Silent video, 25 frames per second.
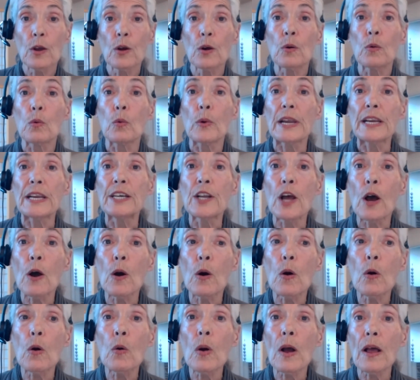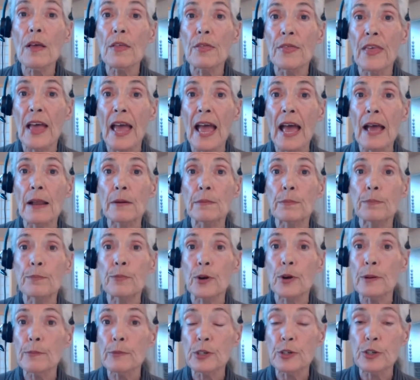We know that
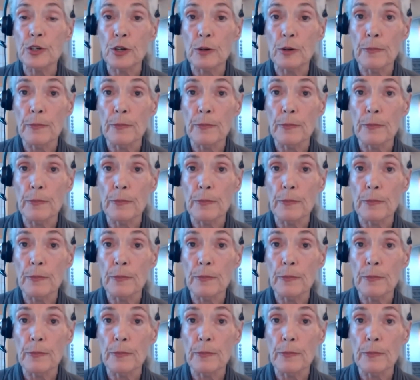premature